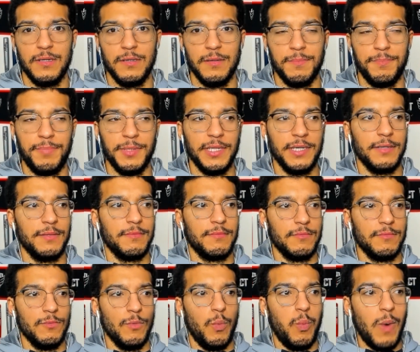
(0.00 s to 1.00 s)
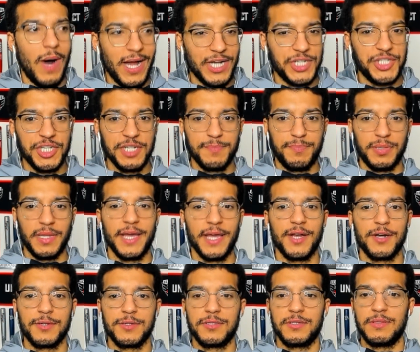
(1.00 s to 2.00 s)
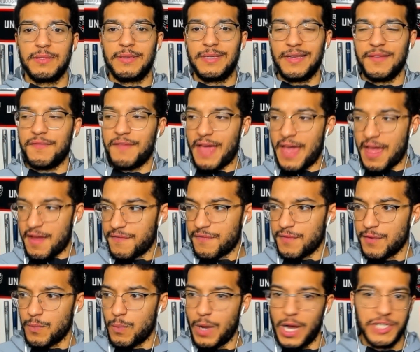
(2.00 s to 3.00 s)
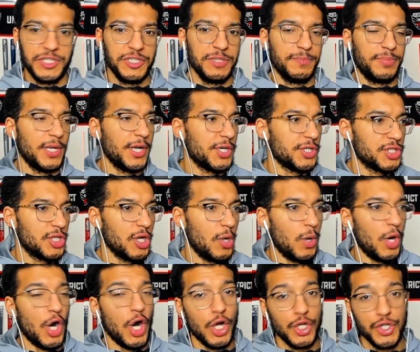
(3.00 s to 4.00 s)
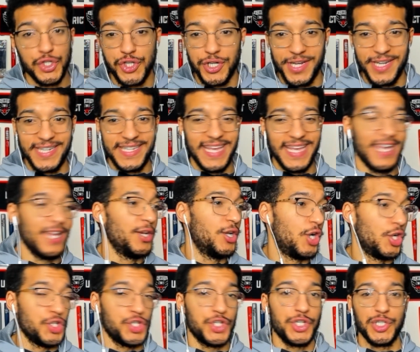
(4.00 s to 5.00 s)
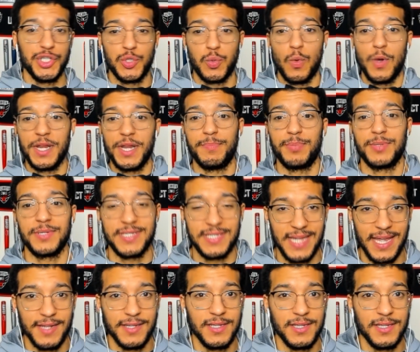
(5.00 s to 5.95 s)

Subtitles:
But watching players give effort, watching players go 110, 120%